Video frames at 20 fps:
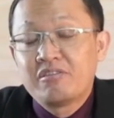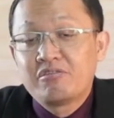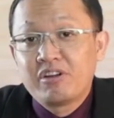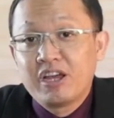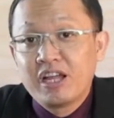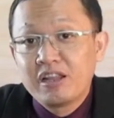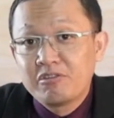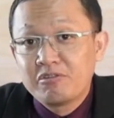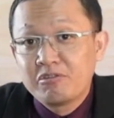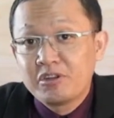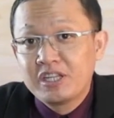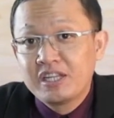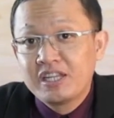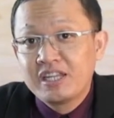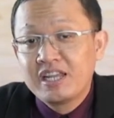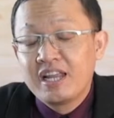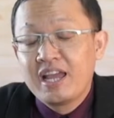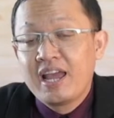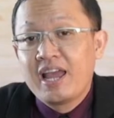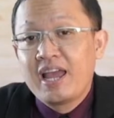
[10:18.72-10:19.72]

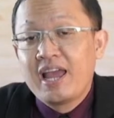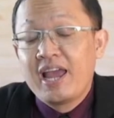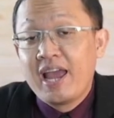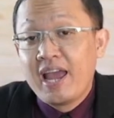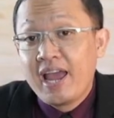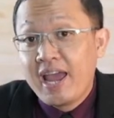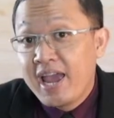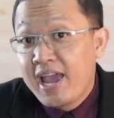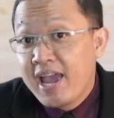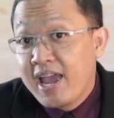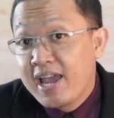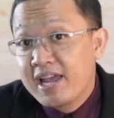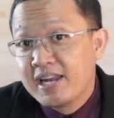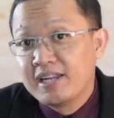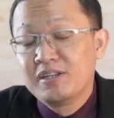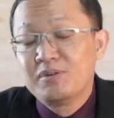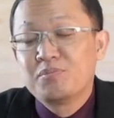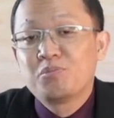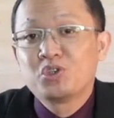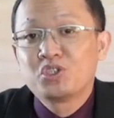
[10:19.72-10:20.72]
relevant
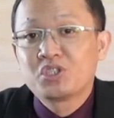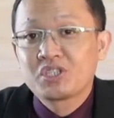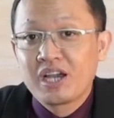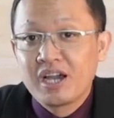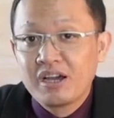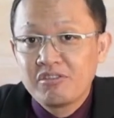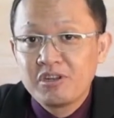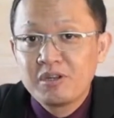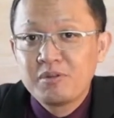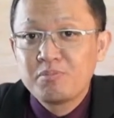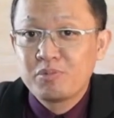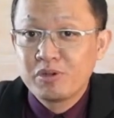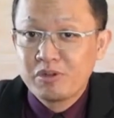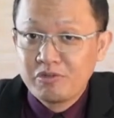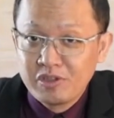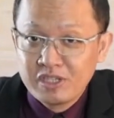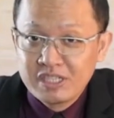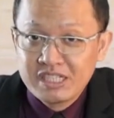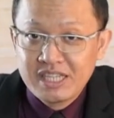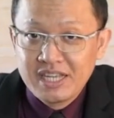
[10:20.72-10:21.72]
and most current
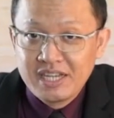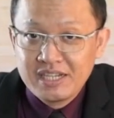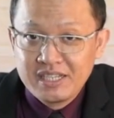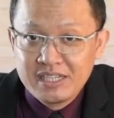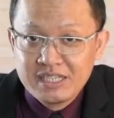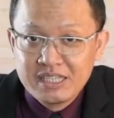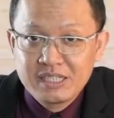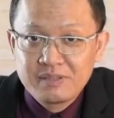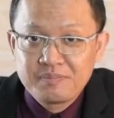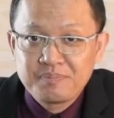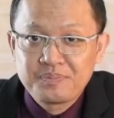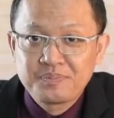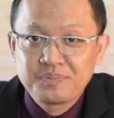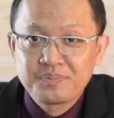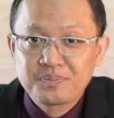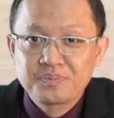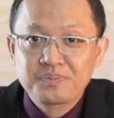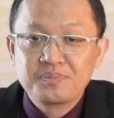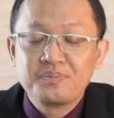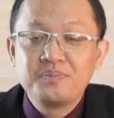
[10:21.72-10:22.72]
previous studies.
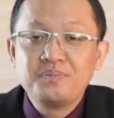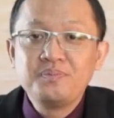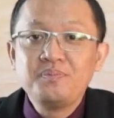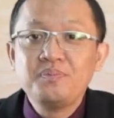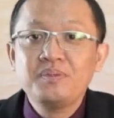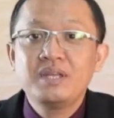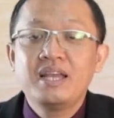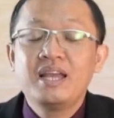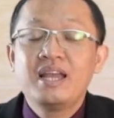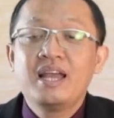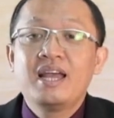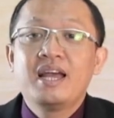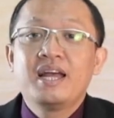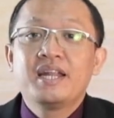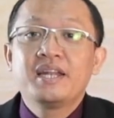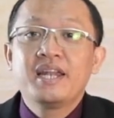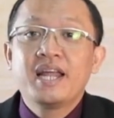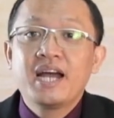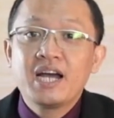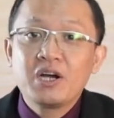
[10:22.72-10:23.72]

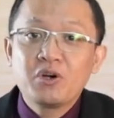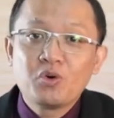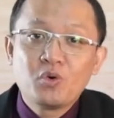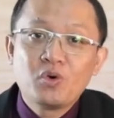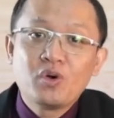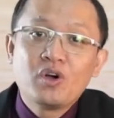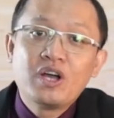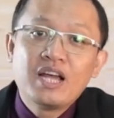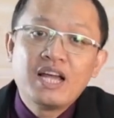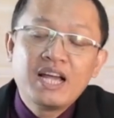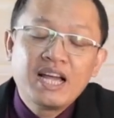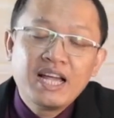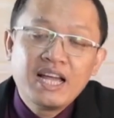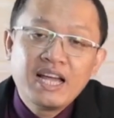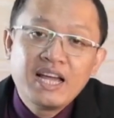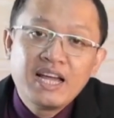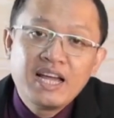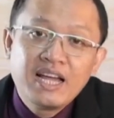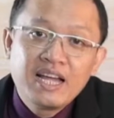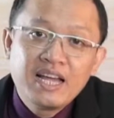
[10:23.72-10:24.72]
Now,
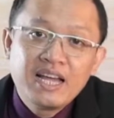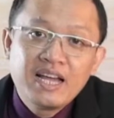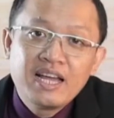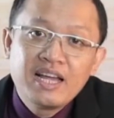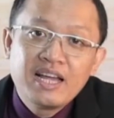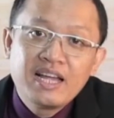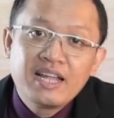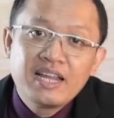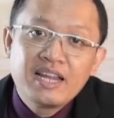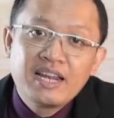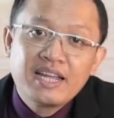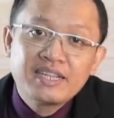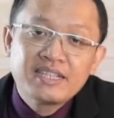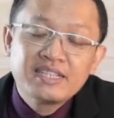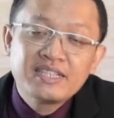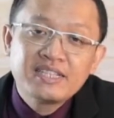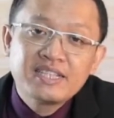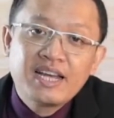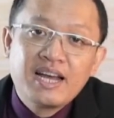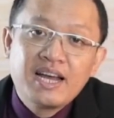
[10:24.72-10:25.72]

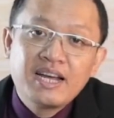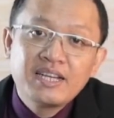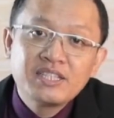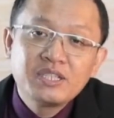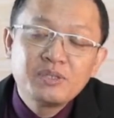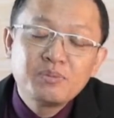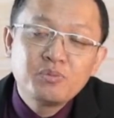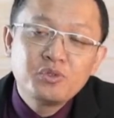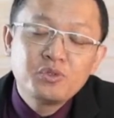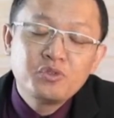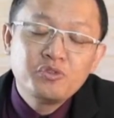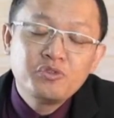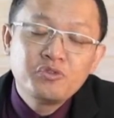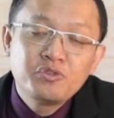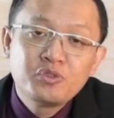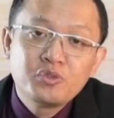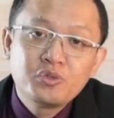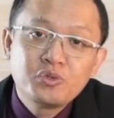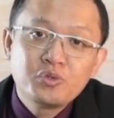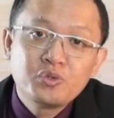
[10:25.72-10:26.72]
let us
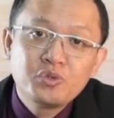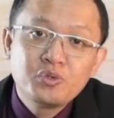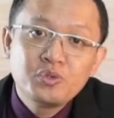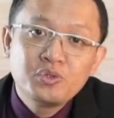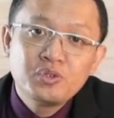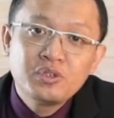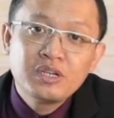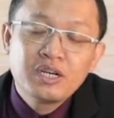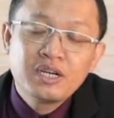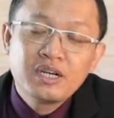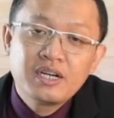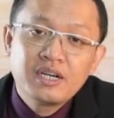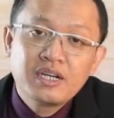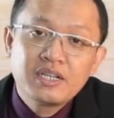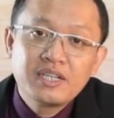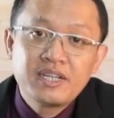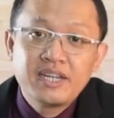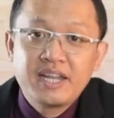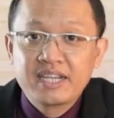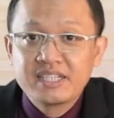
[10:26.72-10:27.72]
move to
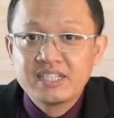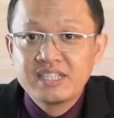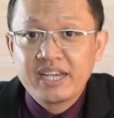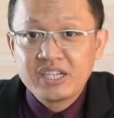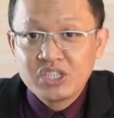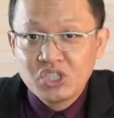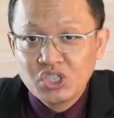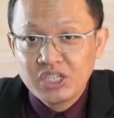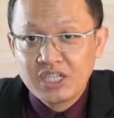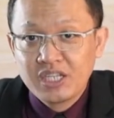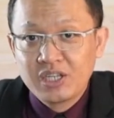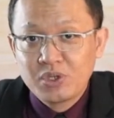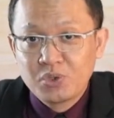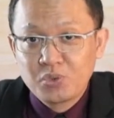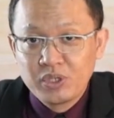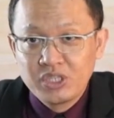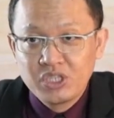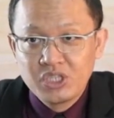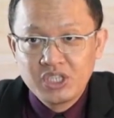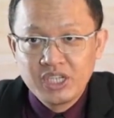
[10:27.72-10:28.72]
the next section,
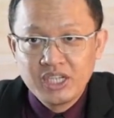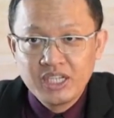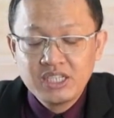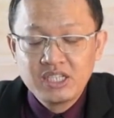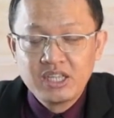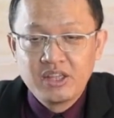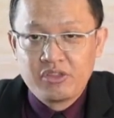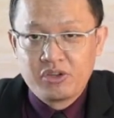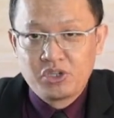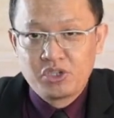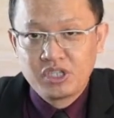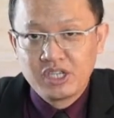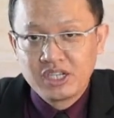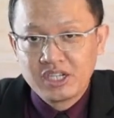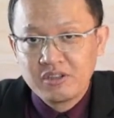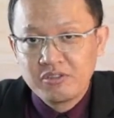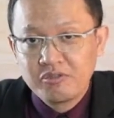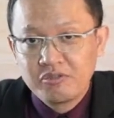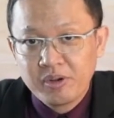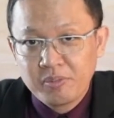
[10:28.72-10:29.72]
which is
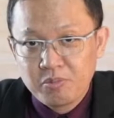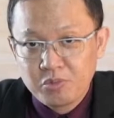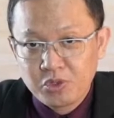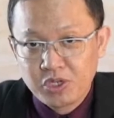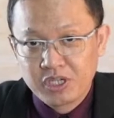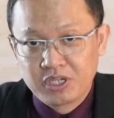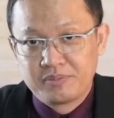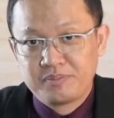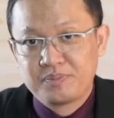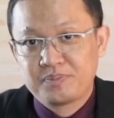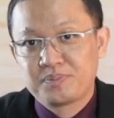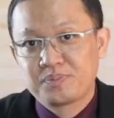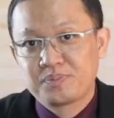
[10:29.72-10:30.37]
theoretical framework.